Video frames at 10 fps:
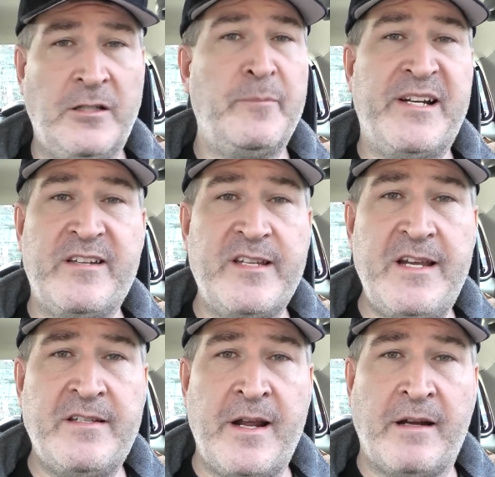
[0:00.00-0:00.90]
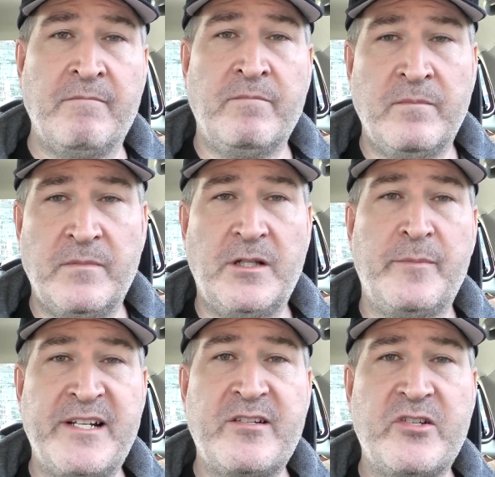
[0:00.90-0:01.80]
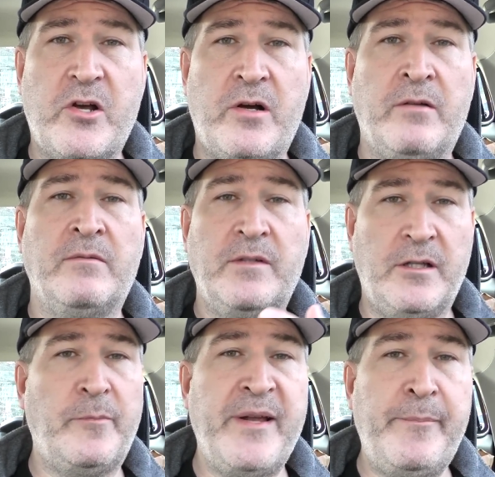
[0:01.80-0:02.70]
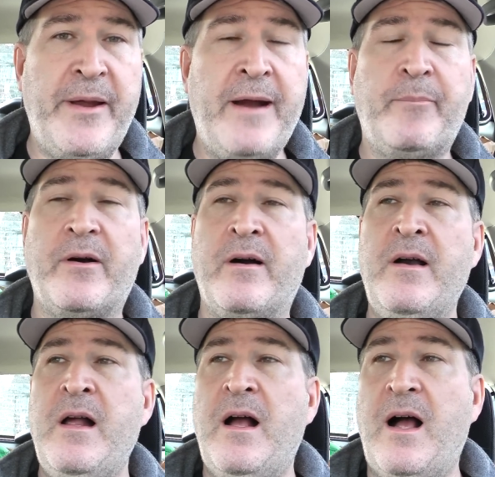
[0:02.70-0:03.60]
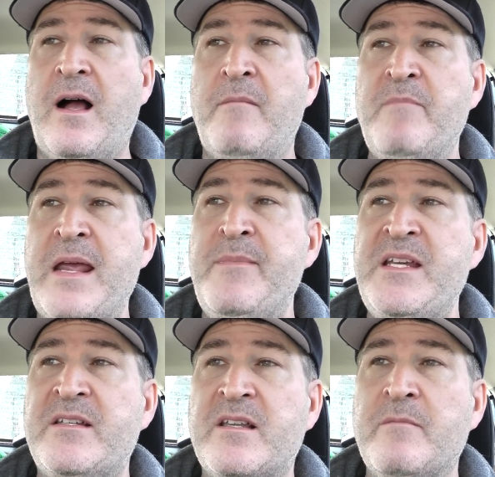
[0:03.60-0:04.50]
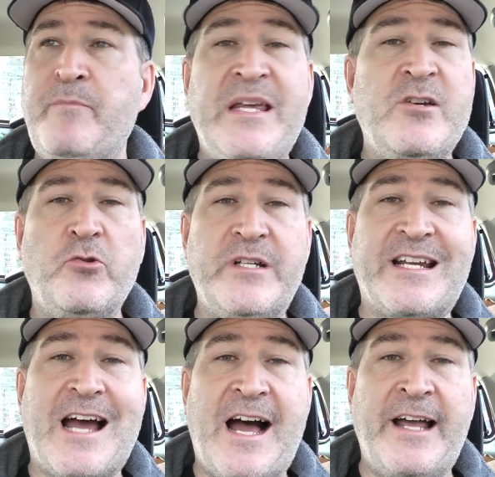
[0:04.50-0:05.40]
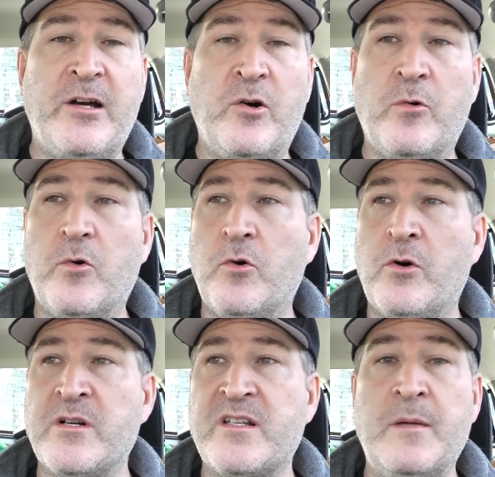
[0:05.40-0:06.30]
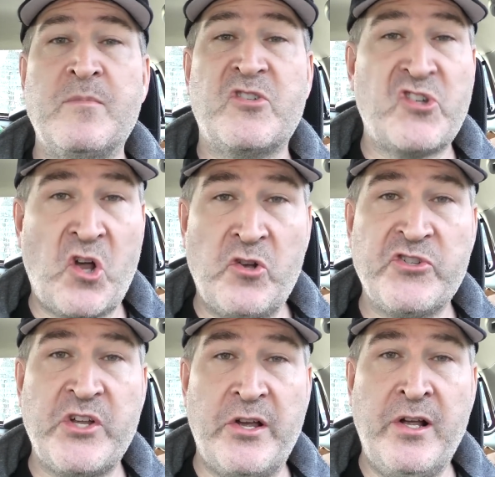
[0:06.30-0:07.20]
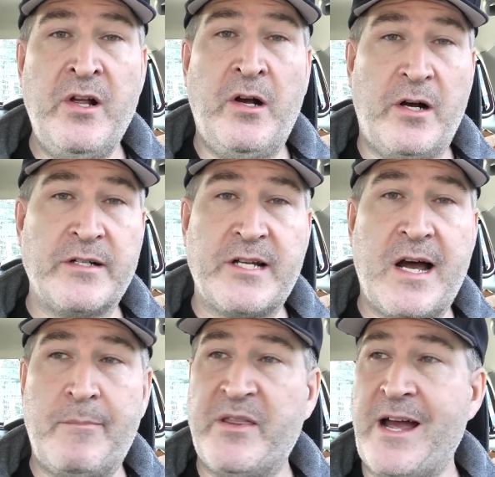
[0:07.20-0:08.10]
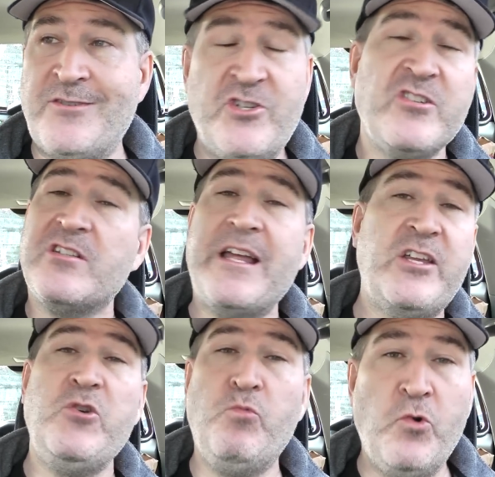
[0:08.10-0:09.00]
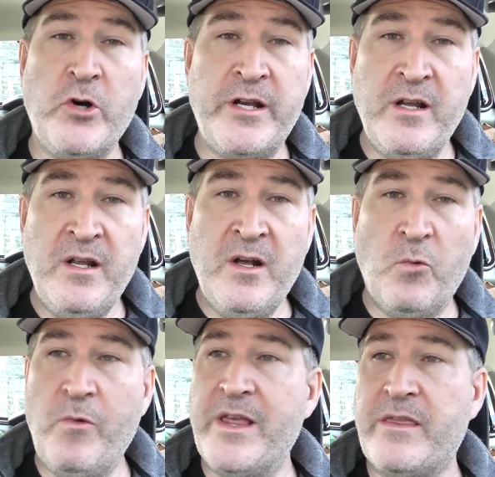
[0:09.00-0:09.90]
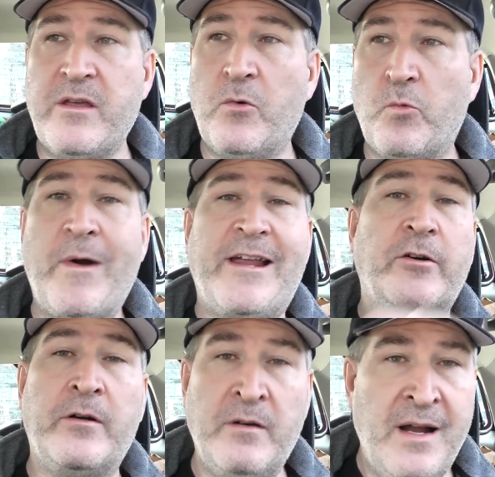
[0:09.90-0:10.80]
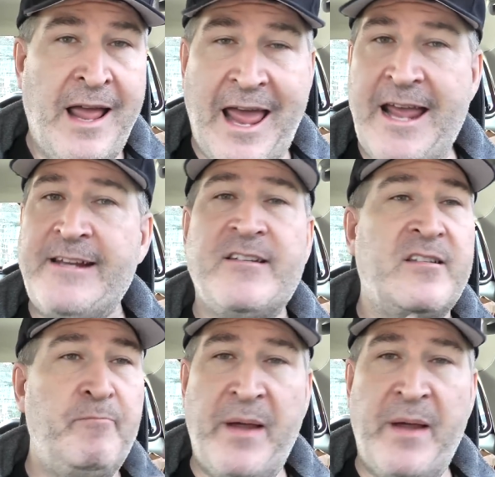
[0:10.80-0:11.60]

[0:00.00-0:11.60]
A little bit of seasoning, a little bit of salt, a little bit of pepper, uh, maybe some pico de gallo or some salsa on top of that, just like you would with regular eggs,